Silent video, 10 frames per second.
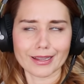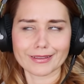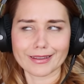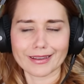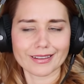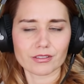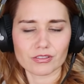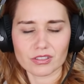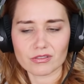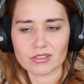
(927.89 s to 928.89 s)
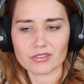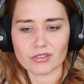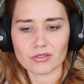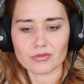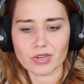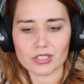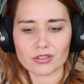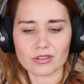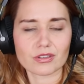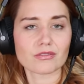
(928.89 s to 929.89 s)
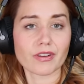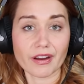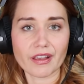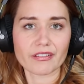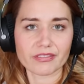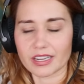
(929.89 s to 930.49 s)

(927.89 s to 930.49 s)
Right? Uh, she uses those registers very